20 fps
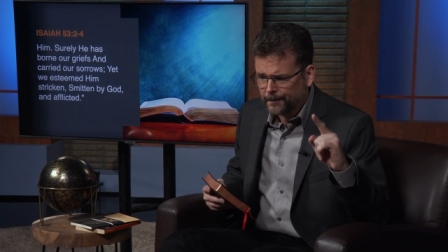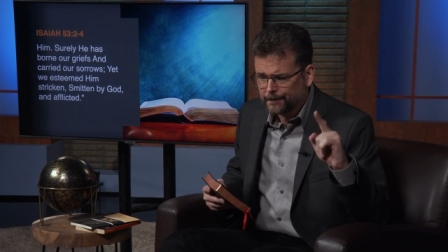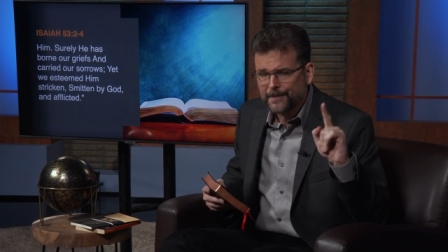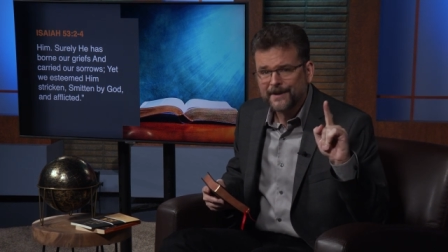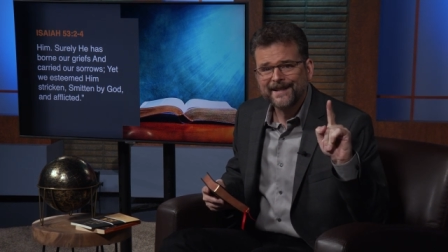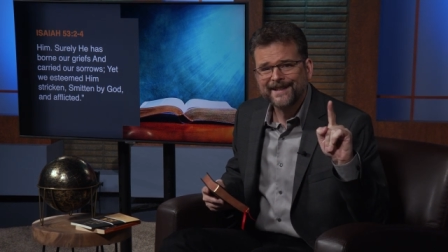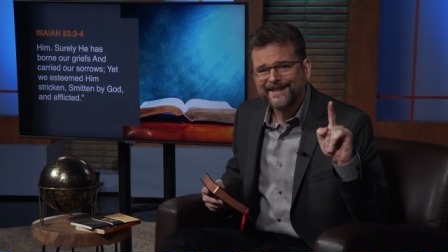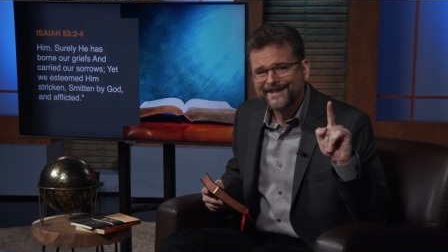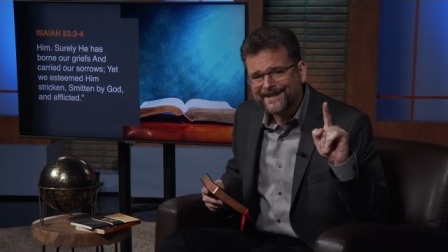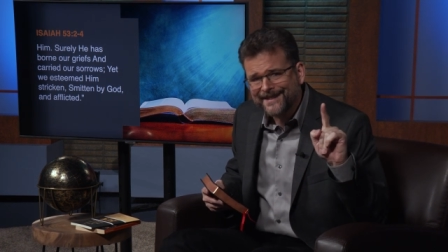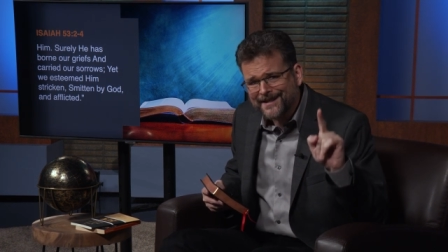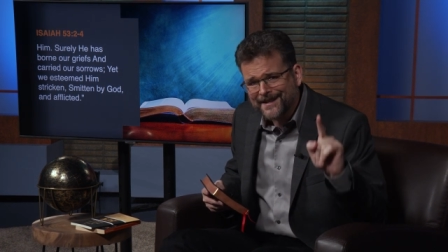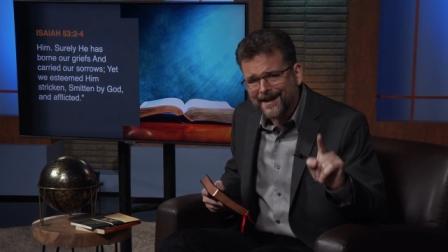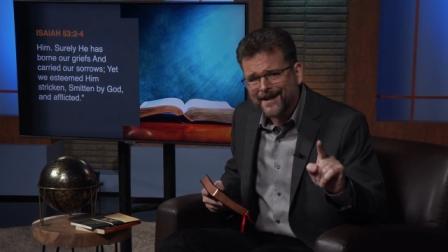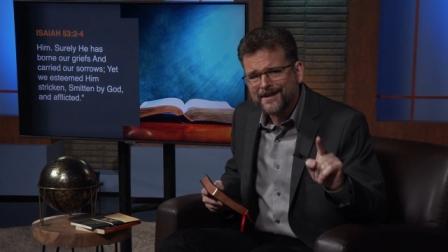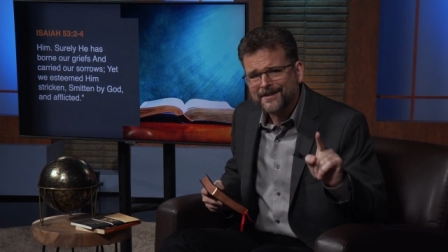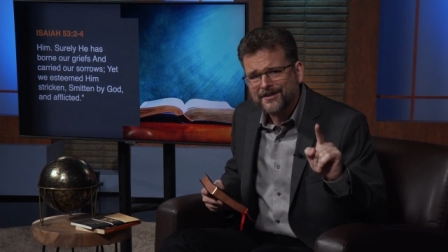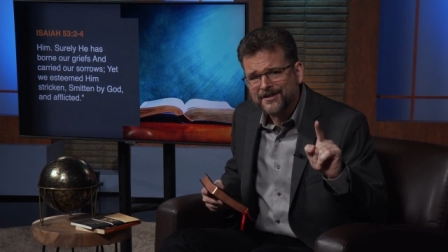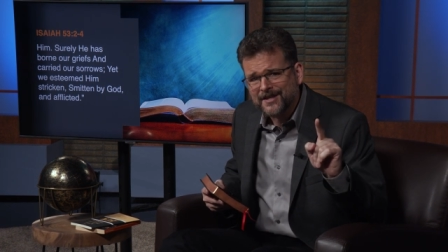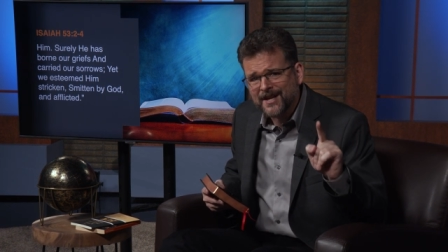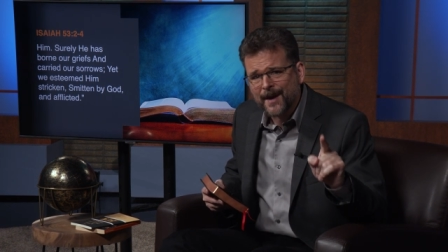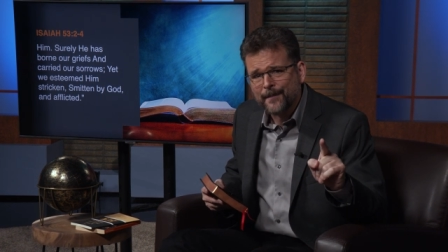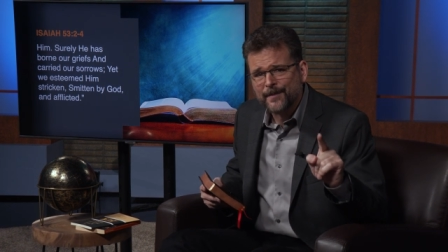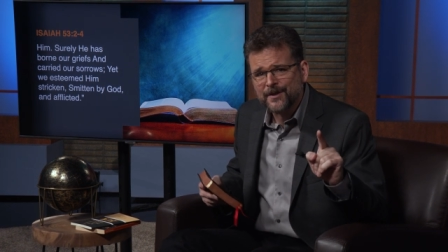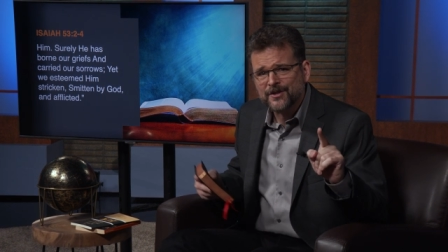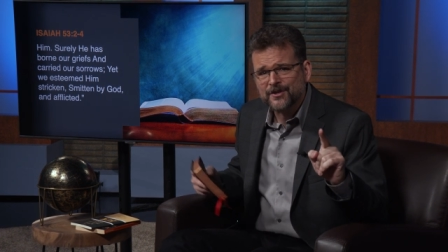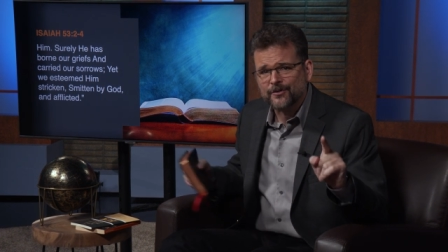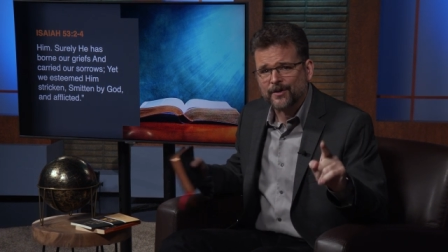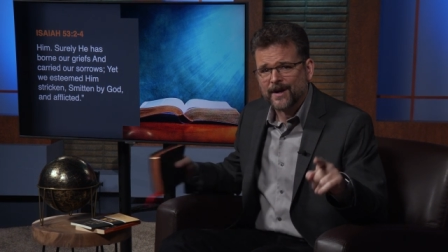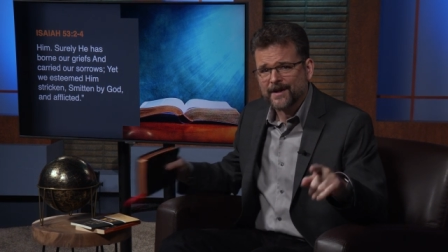But it does
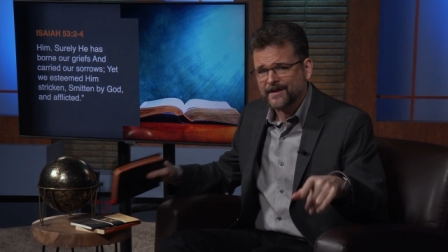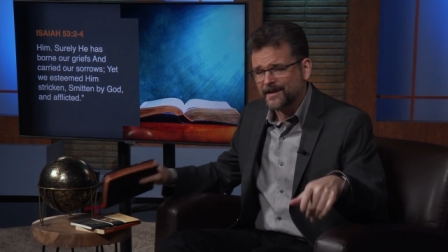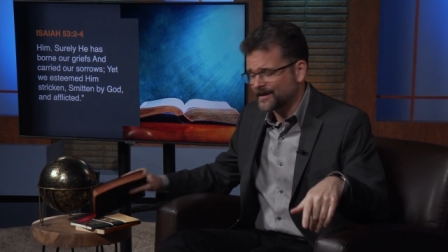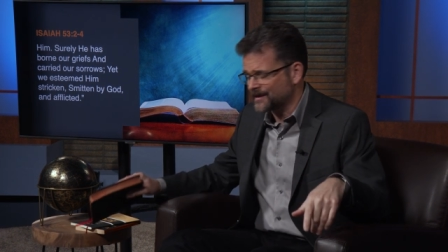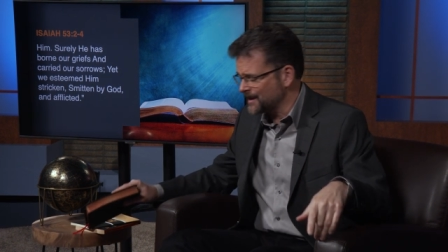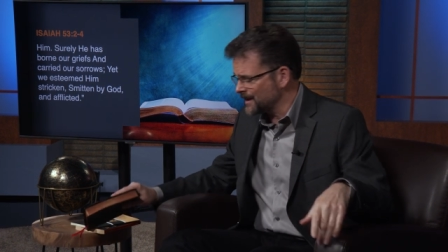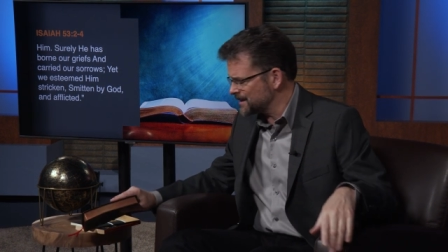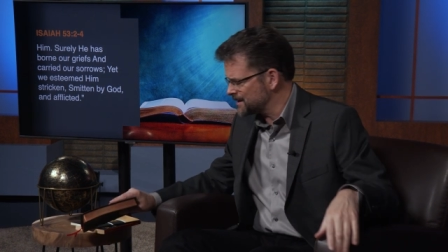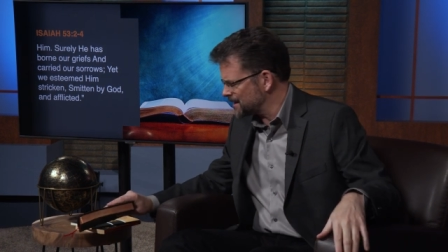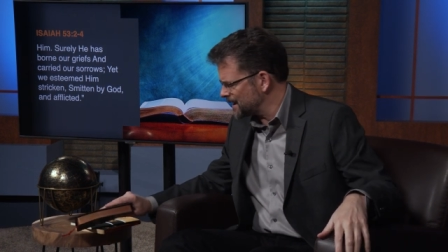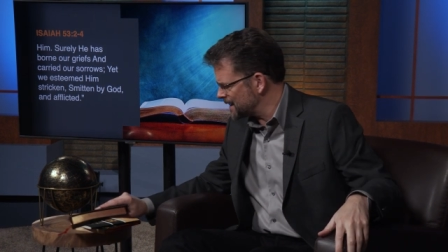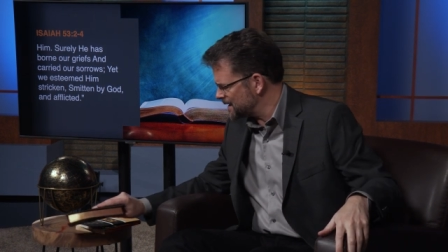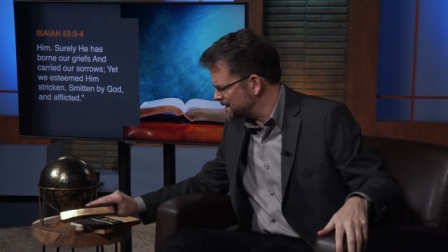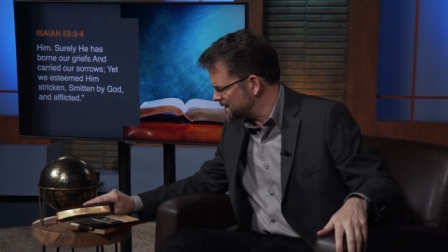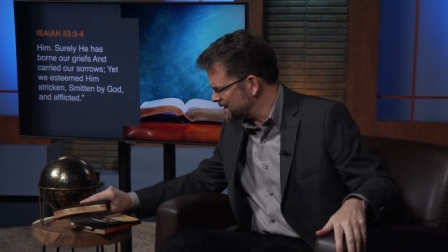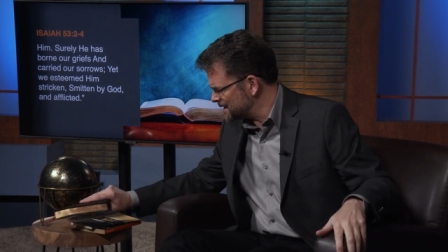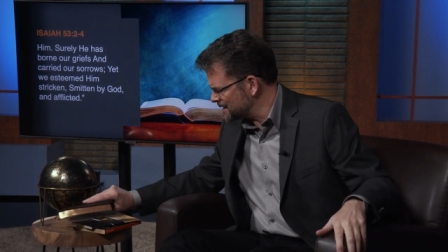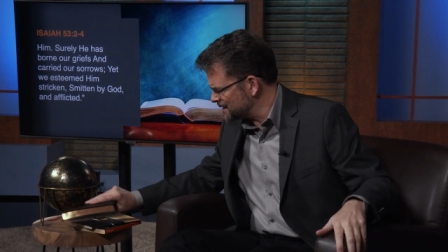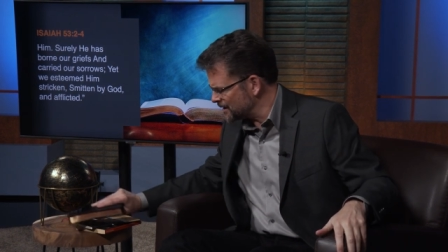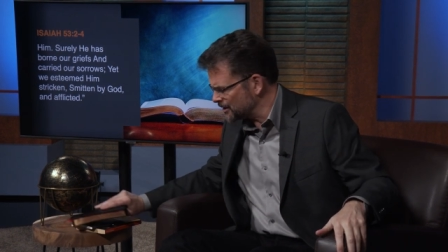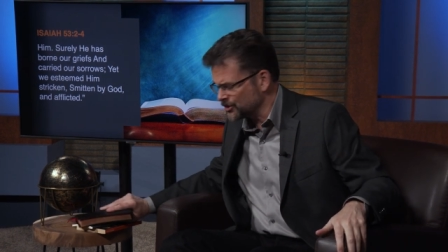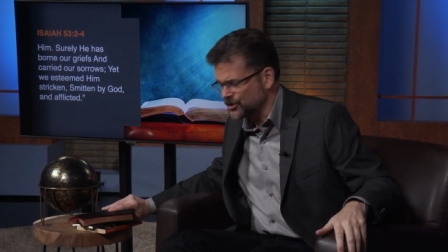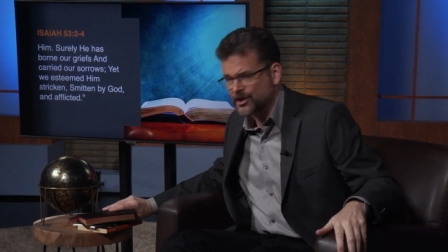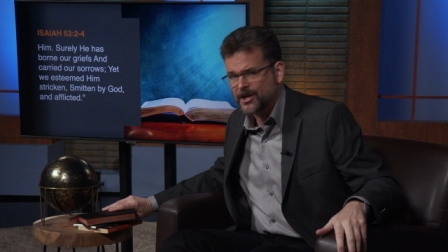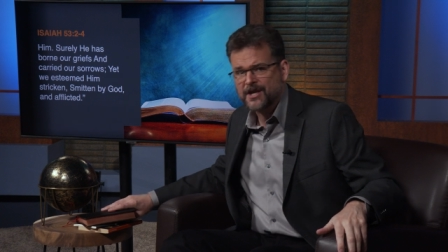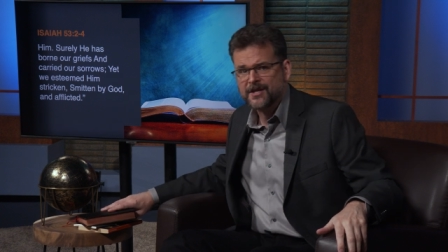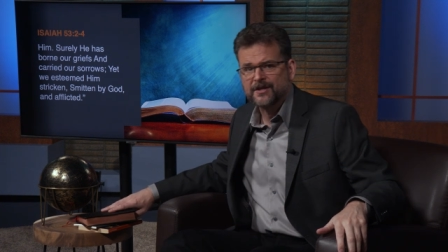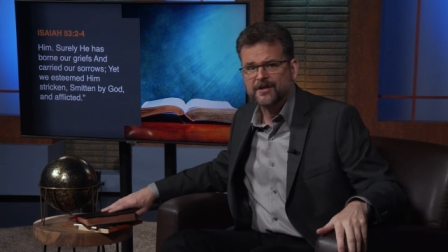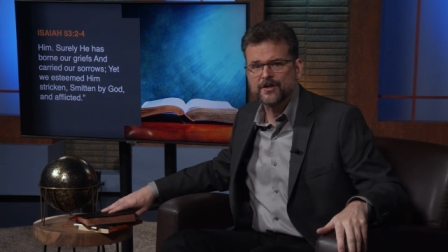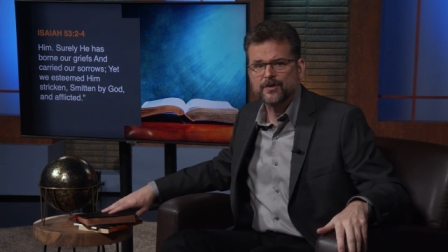demonstrate that this idea that
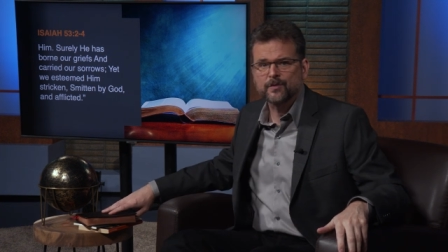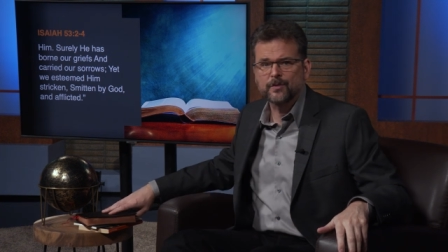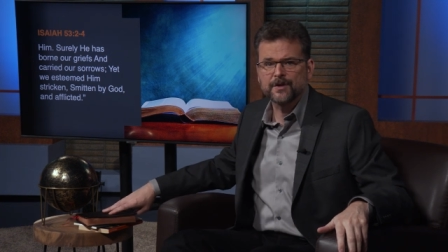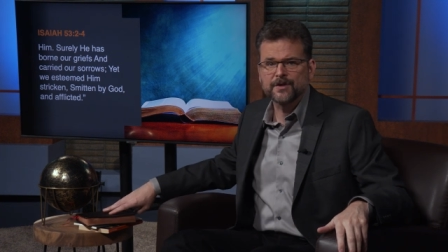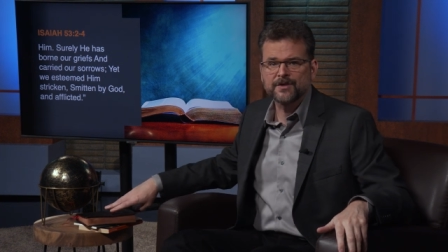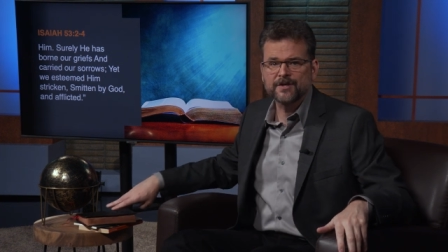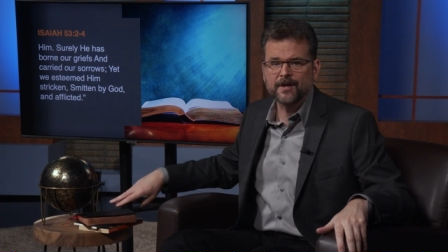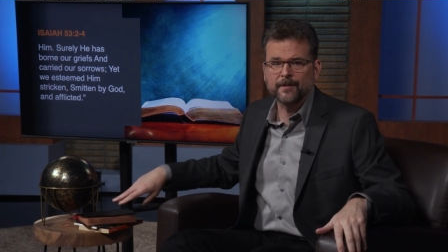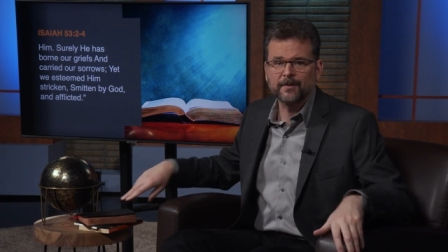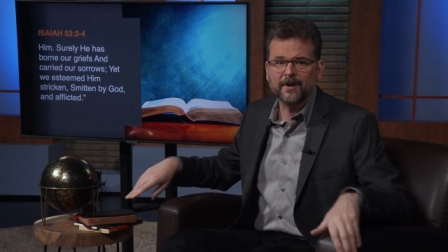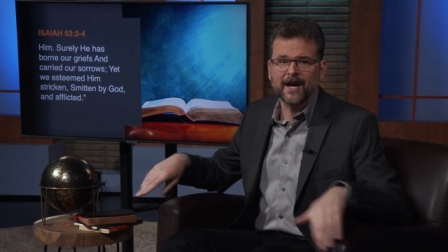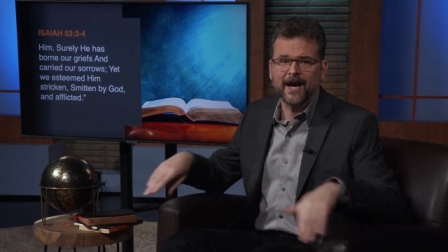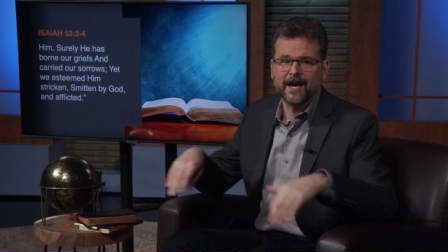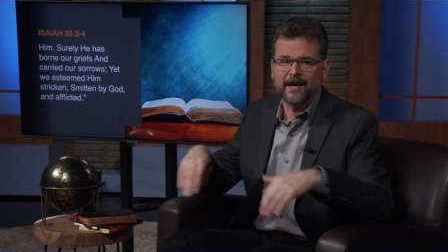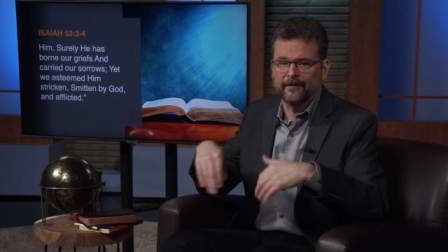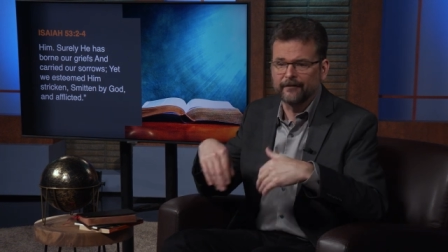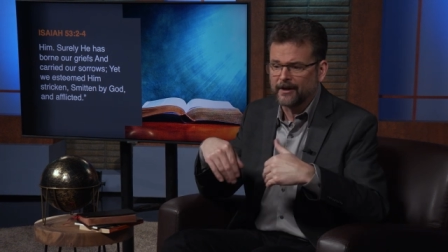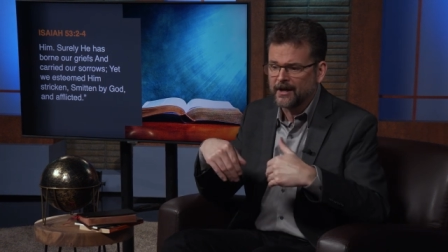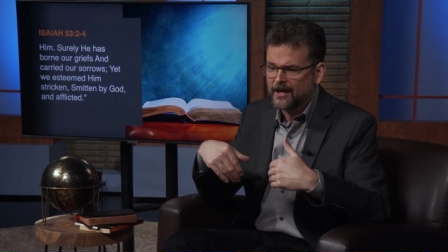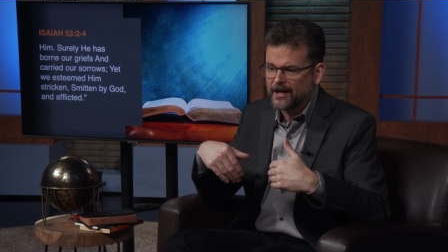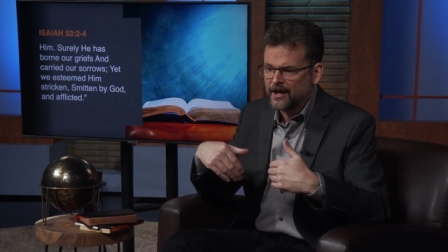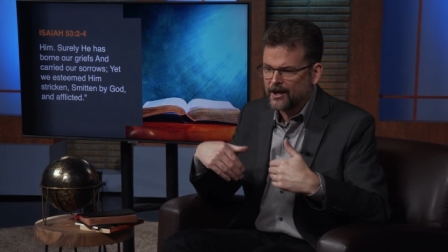Jesus was some kind of